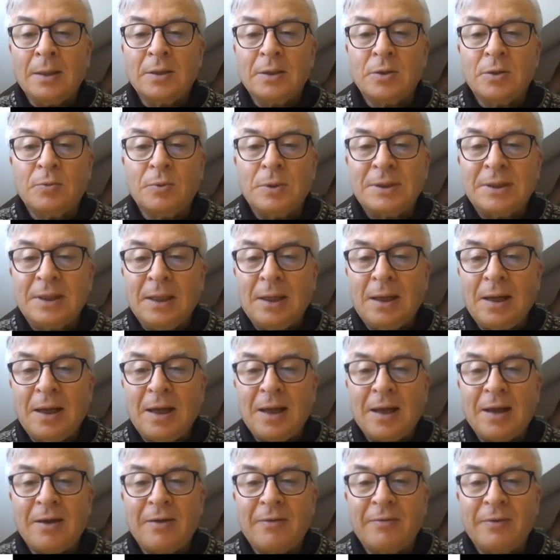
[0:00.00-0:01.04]
So we still
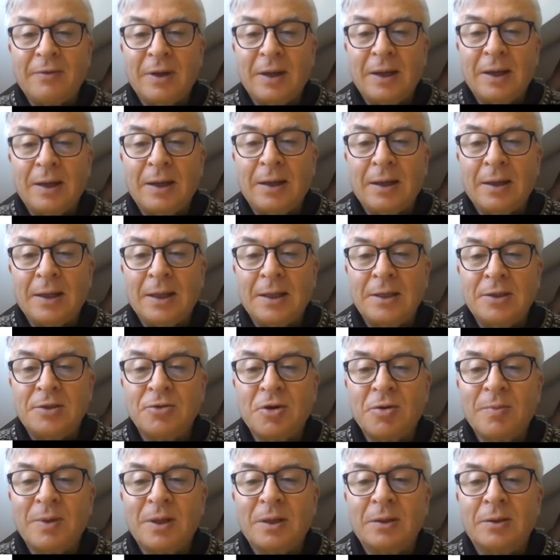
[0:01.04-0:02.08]
have
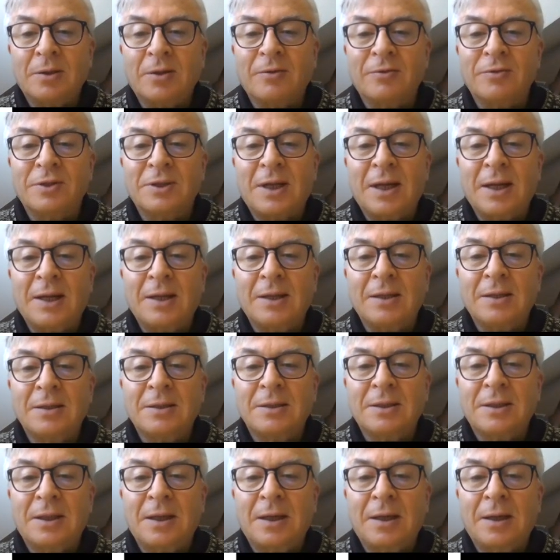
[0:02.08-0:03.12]
enjoyment of
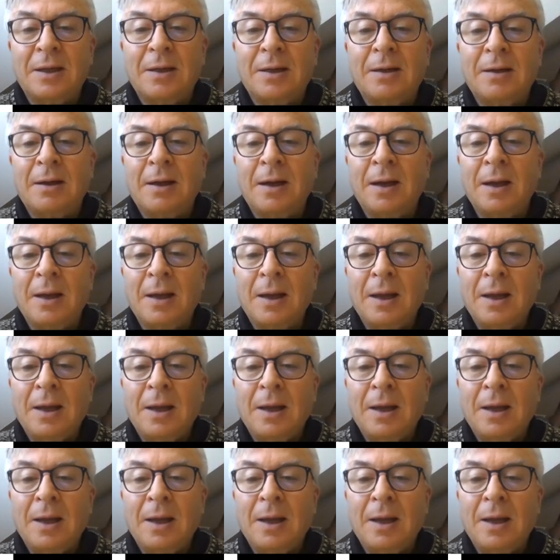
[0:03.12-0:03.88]
science here.